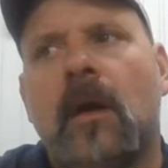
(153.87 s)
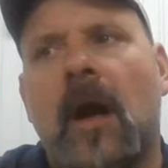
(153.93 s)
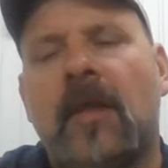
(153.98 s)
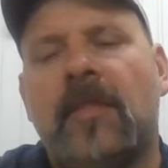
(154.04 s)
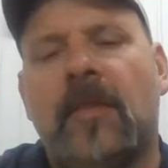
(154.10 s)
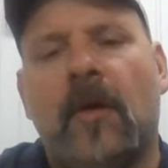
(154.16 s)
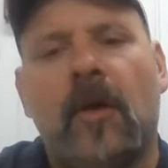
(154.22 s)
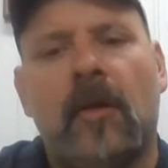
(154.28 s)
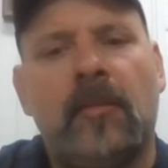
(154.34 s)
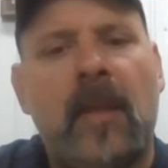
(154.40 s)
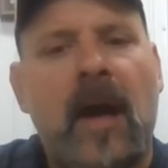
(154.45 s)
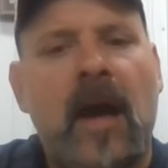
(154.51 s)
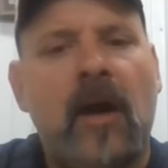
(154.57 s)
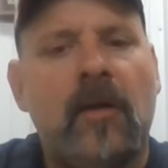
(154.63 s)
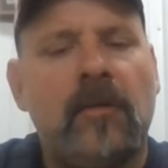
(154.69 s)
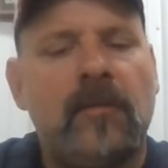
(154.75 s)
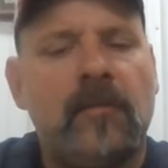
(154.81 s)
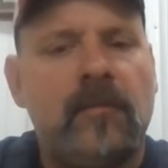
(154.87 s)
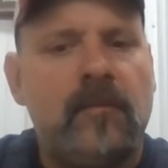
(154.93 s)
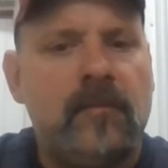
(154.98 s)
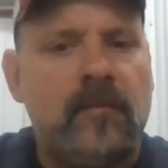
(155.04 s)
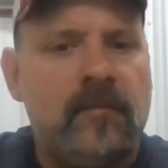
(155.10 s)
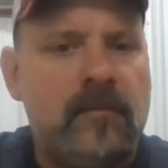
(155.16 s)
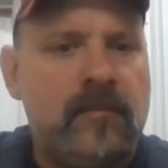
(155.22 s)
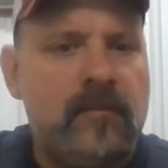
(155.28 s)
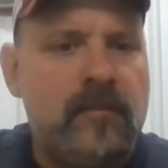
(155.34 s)
I thought about
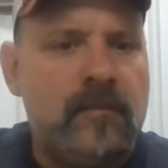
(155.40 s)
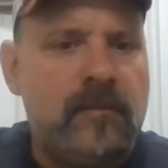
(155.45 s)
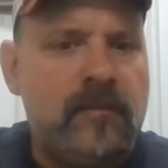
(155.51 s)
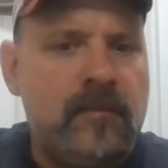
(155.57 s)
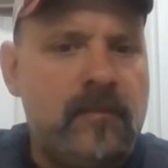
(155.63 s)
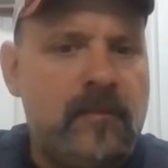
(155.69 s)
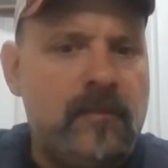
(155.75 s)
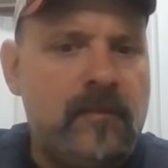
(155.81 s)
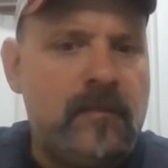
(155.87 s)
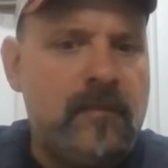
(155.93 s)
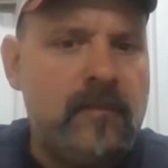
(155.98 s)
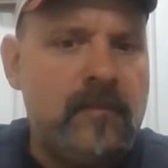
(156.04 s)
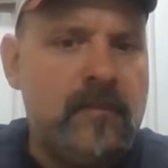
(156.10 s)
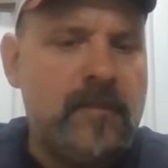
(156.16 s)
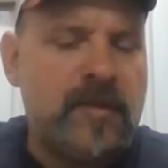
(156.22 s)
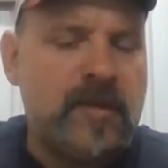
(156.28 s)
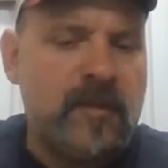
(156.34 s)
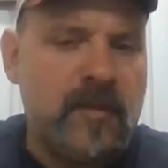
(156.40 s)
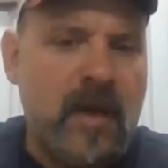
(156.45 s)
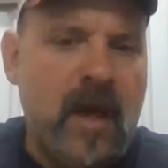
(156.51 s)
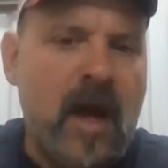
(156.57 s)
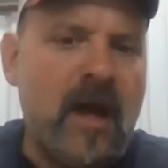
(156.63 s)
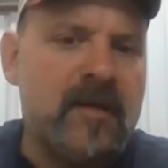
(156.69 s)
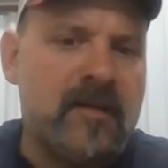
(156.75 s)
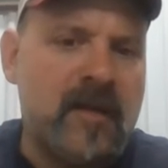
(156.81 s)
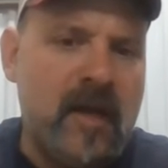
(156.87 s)
some
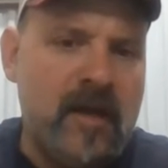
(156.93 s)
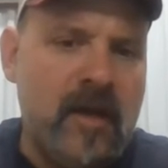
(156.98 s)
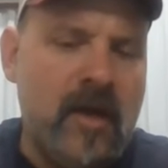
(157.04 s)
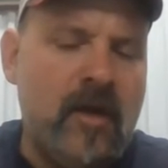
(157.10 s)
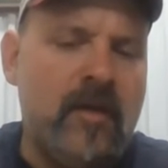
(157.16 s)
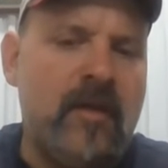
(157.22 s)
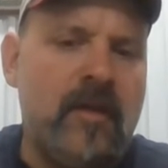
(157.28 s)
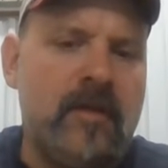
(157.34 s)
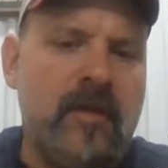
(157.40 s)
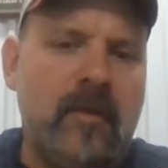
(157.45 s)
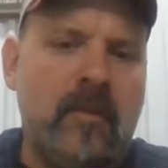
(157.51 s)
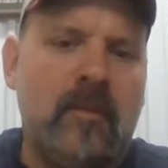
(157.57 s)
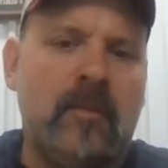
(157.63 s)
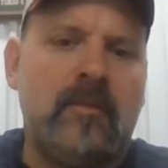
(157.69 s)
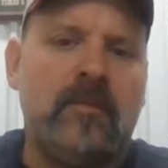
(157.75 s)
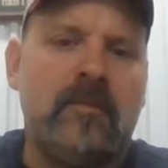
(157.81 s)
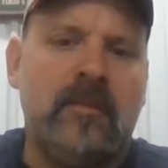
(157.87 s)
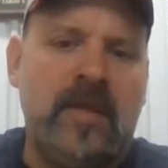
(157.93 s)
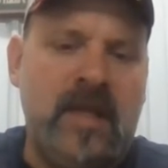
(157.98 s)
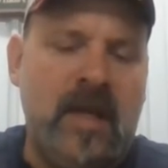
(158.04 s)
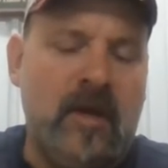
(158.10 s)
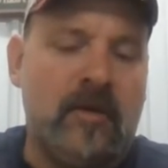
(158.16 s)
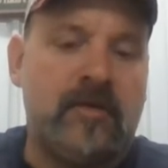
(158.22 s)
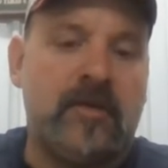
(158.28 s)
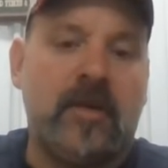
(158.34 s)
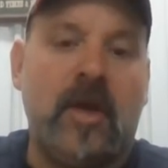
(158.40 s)
guys I know that
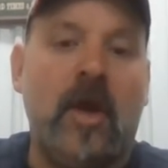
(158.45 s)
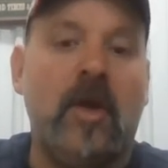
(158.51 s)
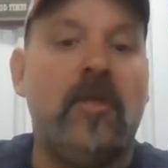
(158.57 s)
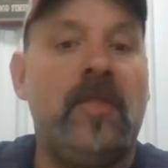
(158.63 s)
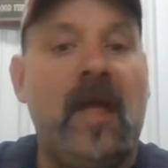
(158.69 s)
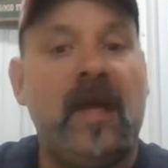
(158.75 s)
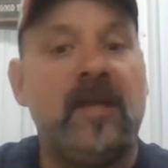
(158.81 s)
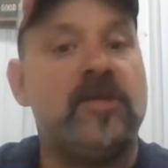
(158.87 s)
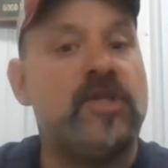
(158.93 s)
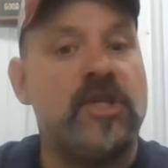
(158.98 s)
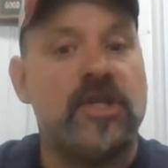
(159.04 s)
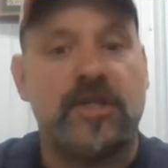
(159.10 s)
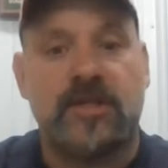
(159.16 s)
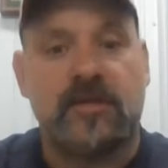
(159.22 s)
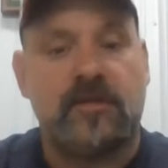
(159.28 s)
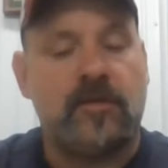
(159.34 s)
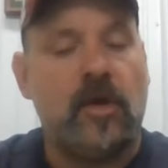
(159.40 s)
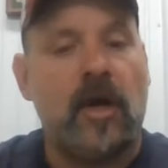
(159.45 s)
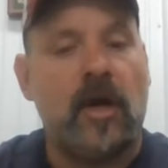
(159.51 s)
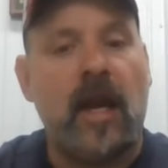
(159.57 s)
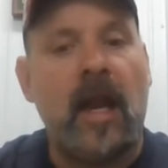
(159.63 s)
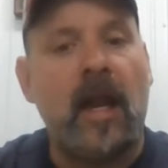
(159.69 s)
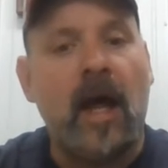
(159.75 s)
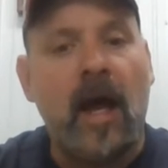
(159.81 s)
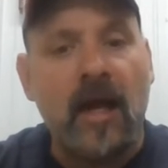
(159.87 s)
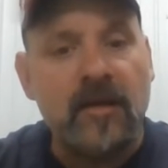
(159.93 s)
years ago, they just got
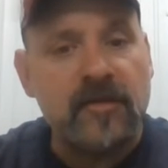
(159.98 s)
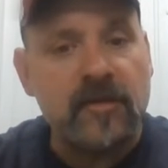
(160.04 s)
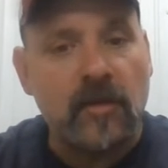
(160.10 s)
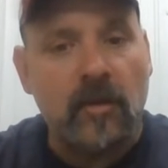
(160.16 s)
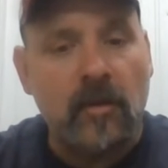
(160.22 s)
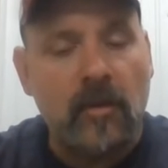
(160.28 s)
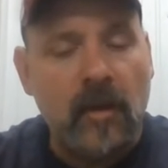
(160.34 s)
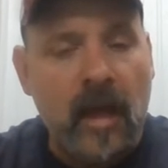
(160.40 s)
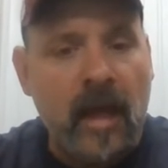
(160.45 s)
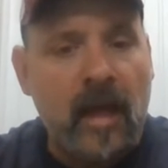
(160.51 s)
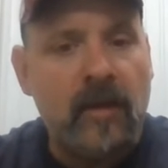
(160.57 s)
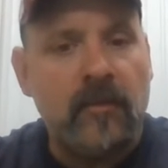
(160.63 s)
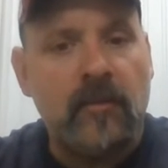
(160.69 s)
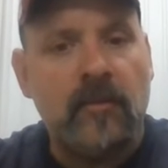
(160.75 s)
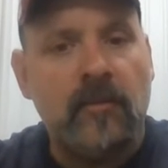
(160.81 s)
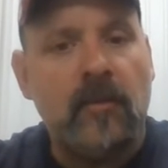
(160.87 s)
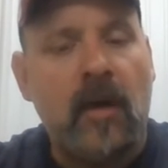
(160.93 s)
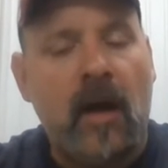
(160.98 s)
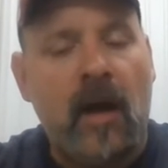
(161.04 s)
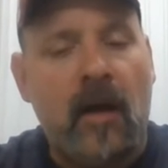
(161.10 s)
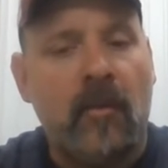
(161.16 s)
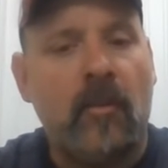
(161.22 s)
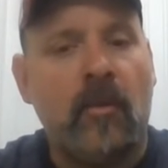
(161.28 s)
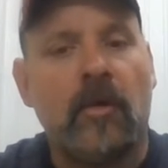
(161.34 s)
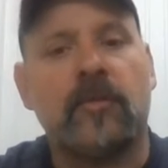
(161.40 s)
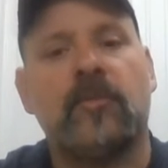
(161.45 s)
out of high school, and I
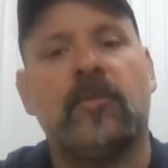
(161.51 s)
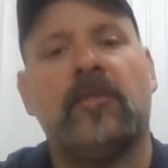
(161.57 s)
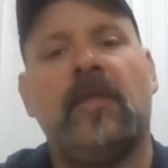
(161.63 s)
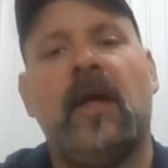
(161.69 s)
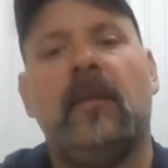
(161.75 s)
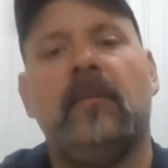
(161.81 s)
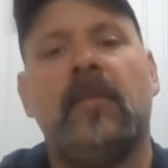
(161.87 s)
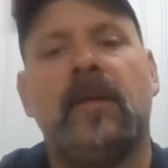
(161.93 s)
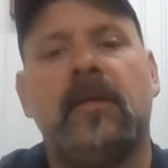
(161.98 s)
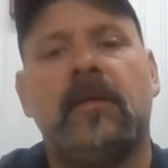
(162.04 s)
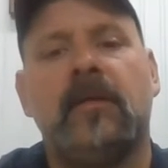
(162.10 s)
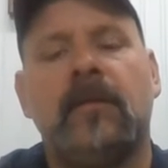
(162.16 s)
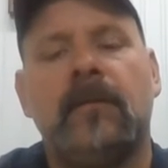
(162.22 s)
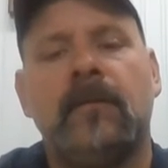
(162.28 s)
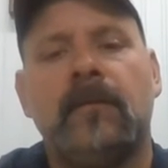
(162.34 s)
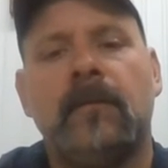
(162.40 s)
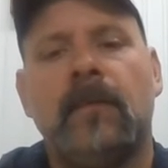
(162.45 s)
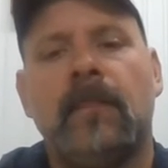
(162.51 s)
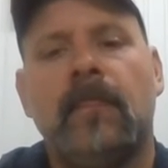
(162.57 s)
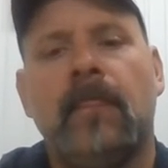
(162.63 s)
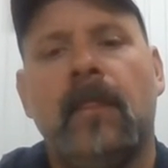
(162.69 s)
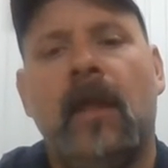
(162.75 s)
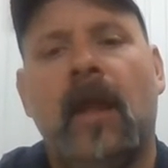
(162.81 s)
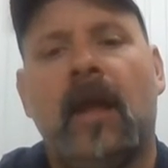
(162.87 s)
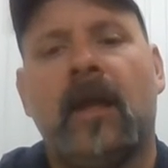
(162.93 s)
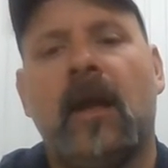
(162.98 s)
worked with them
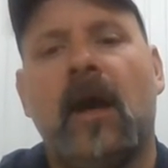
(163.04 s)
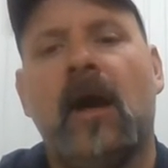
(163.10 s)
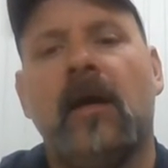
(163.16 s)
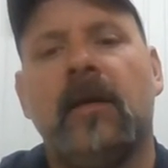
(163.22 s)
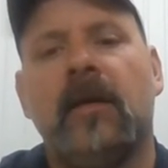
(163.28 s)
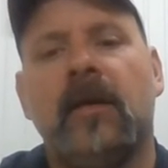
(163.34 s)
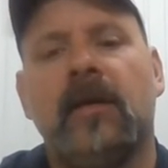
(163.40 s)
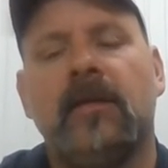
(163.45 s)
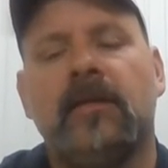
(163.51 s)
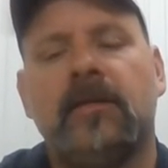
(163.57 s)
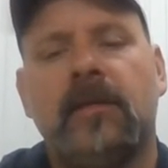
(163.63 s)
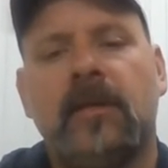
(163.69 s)
and kind of